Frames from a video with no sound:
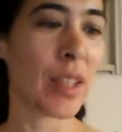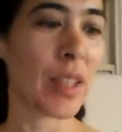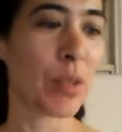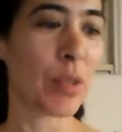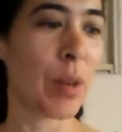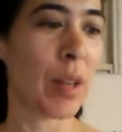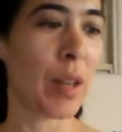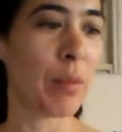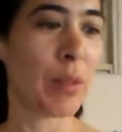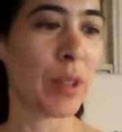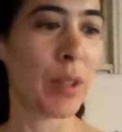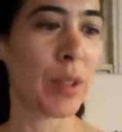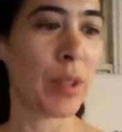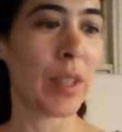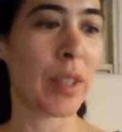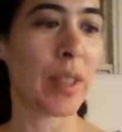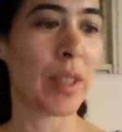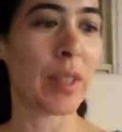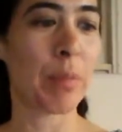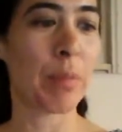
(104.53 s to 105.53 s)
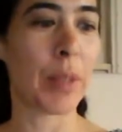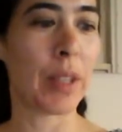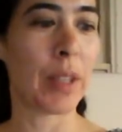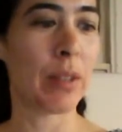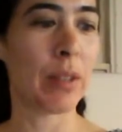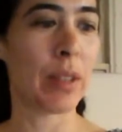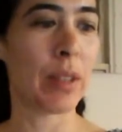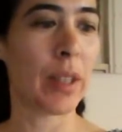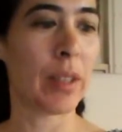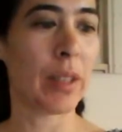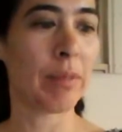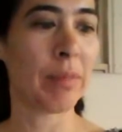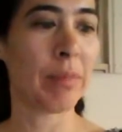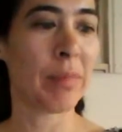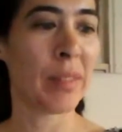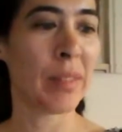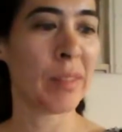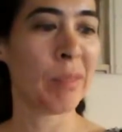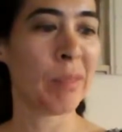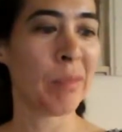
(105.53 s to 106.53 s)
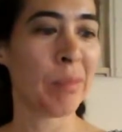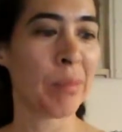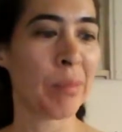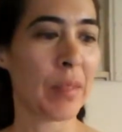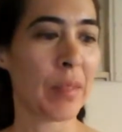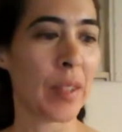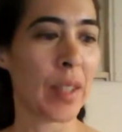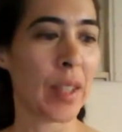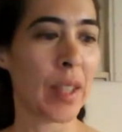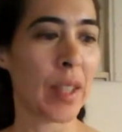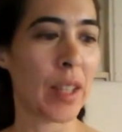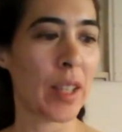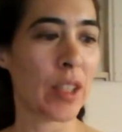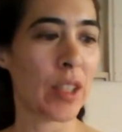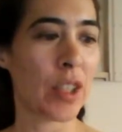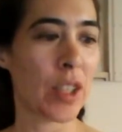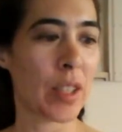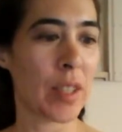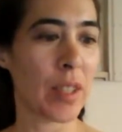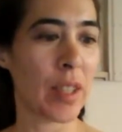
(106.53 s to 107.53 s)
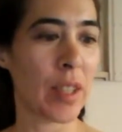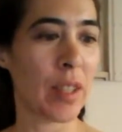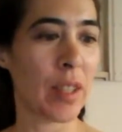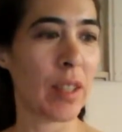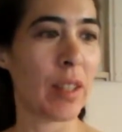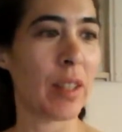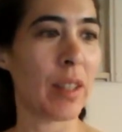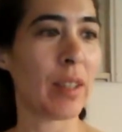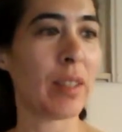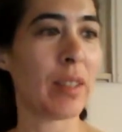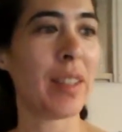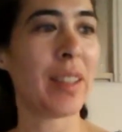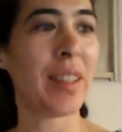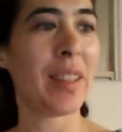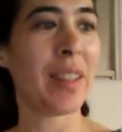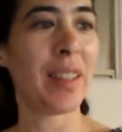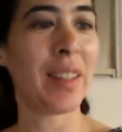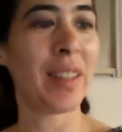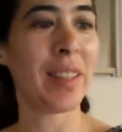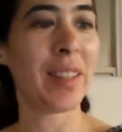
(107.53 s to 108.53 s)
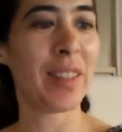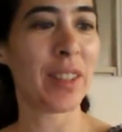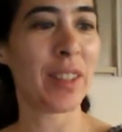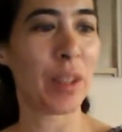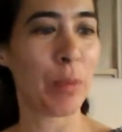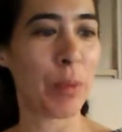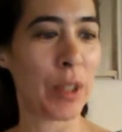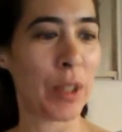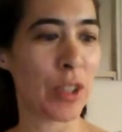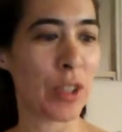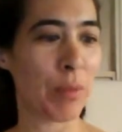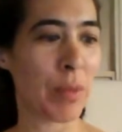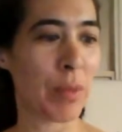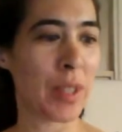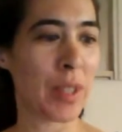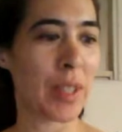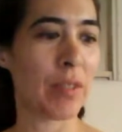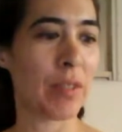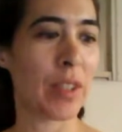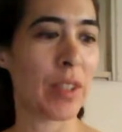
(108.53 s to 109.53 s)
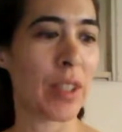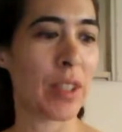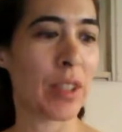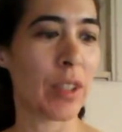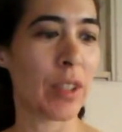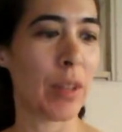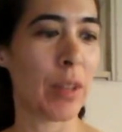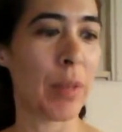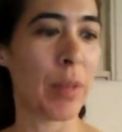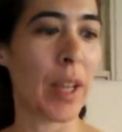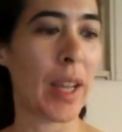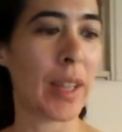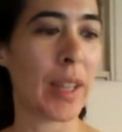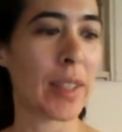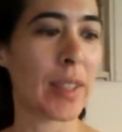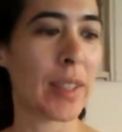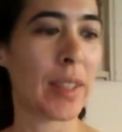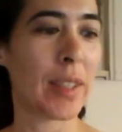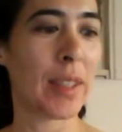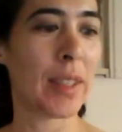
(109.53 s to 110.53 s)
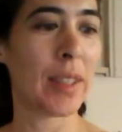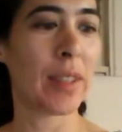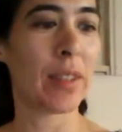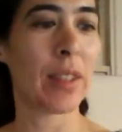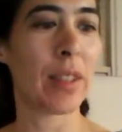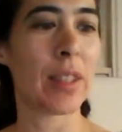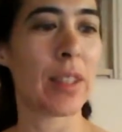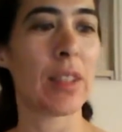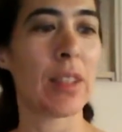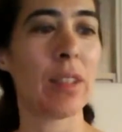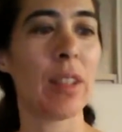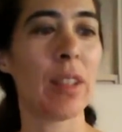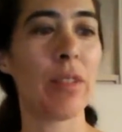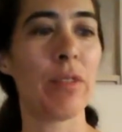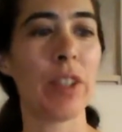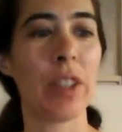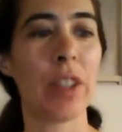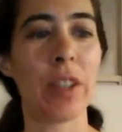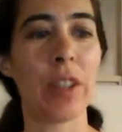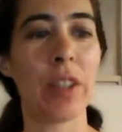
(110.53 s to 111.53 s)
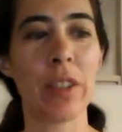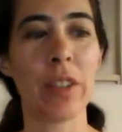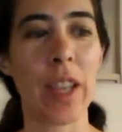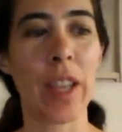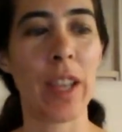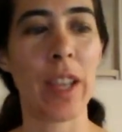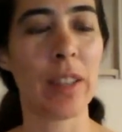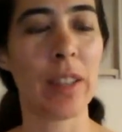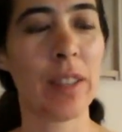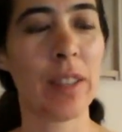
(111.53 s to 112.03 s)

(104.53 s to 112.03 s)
That's why I'm doing this. But hold on. And I just took a picture of myself on Instagram by accident. Okay, start my video. Okay.